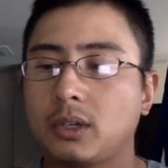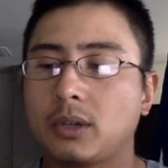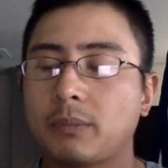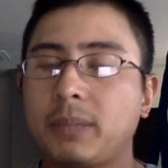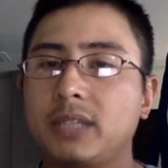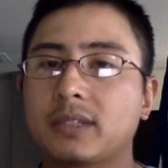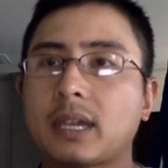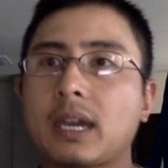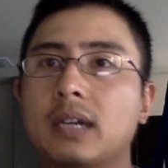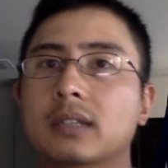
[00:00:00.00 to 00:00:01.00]
be
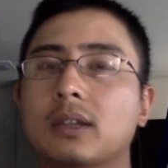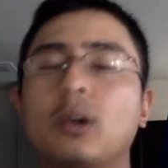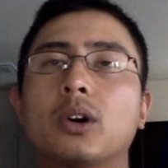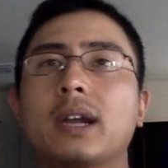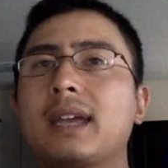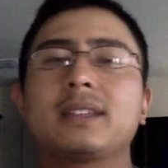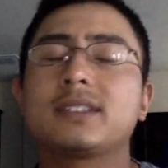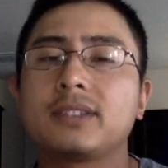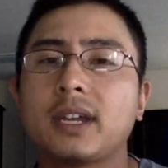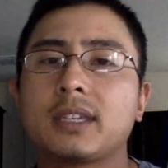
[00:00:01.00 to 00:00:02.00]
tagged, or at least
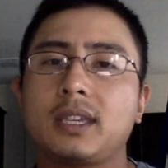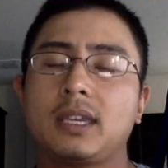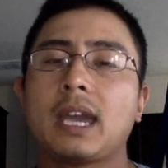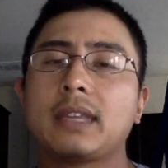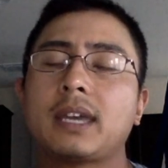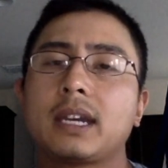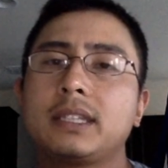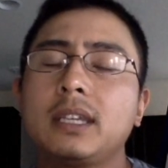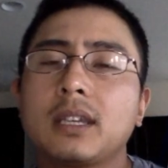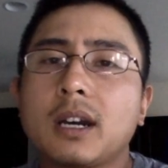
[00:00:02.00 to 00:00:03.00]
Nike had the
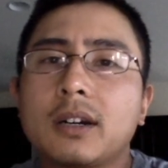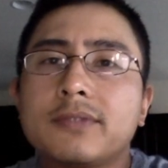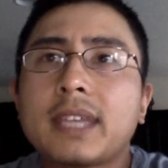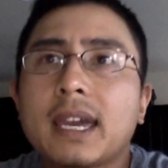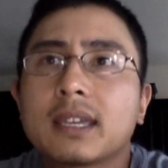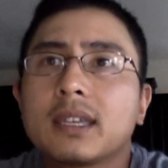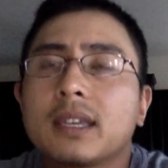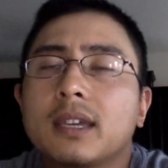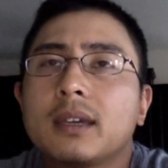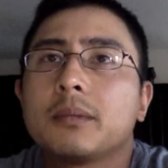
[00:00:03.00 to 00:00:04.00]
idea of tagging
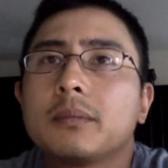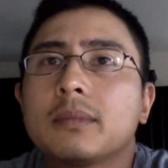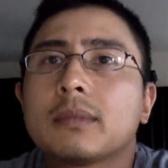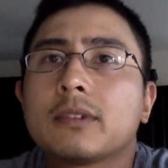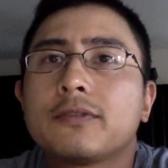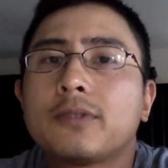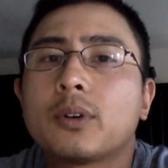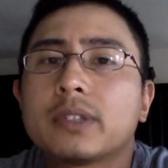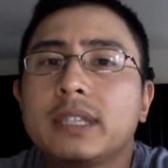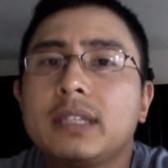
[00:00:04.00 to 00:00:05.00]
him for
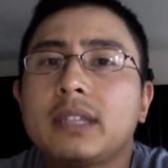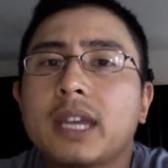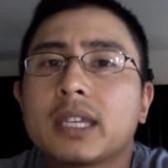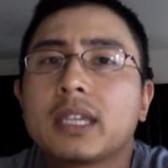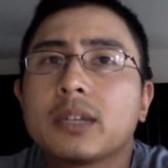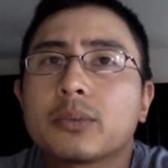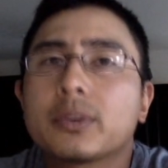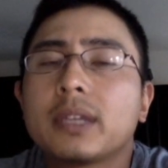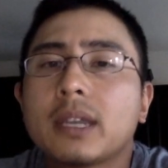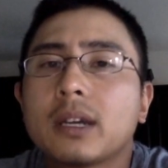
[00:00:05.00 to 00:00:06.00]
the Nike
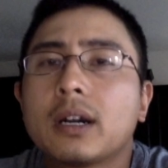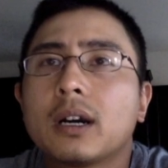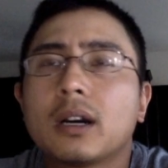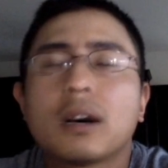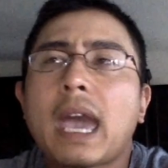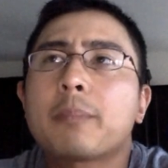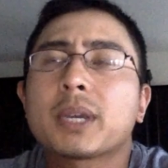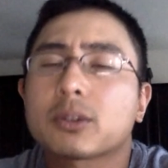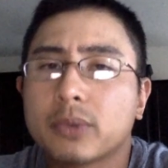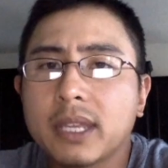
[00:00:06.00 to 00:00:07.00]
Epic
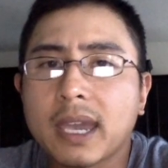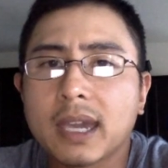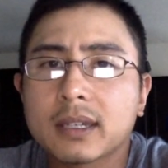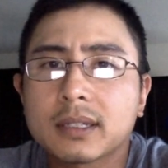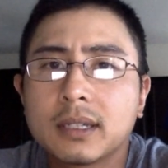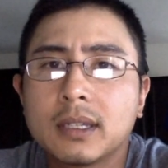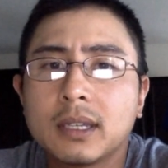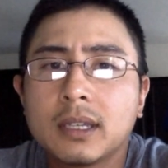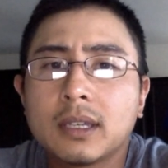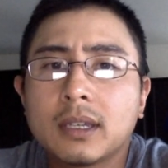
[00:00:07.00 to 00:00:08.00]
React
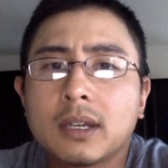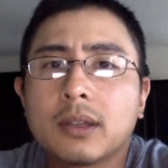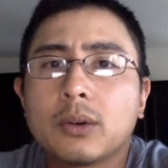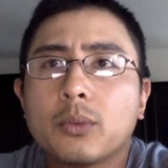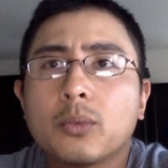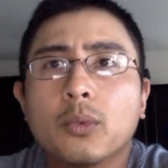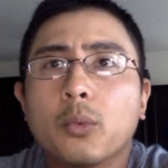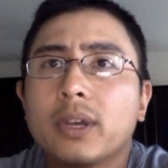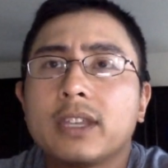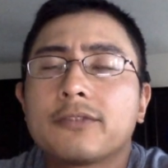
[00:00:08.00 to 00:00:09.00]

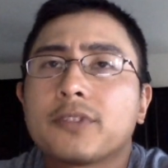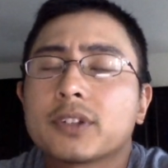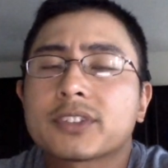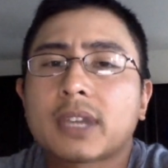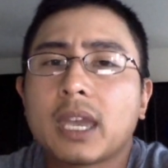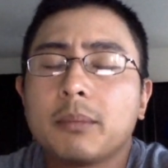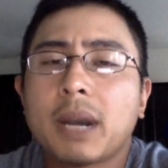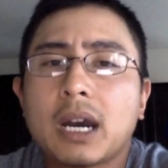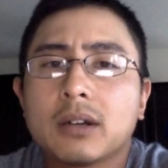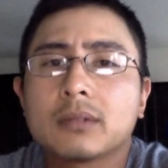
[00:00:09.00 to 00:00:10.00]
when it first came
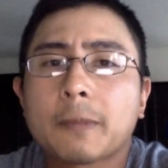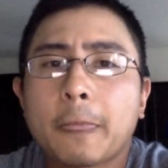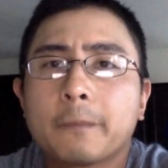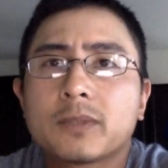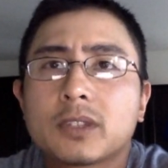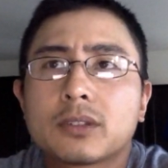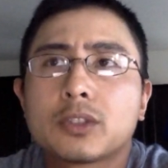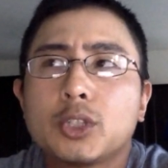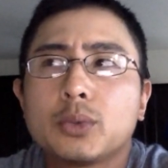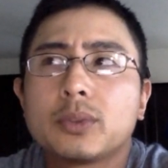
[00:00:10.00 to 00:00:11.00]
out
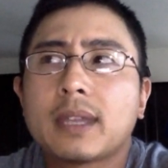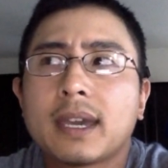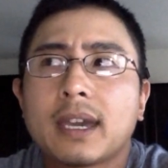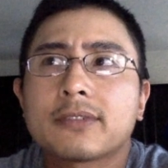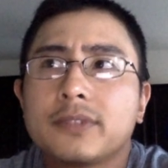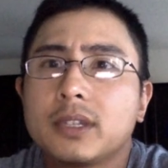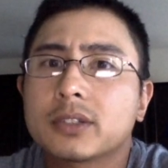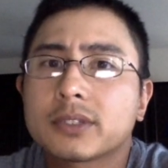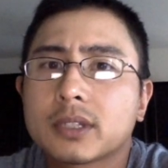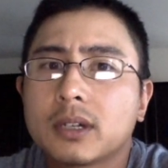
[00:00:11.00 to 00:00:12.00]
2.5
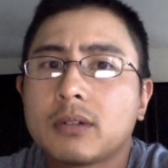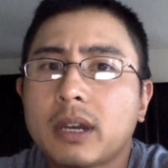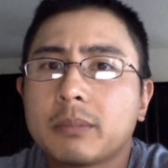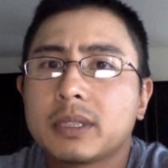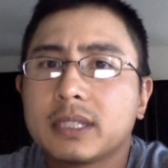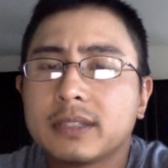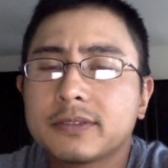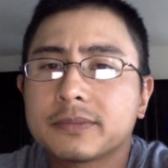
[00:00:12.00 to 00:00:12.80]
years ago, I believe.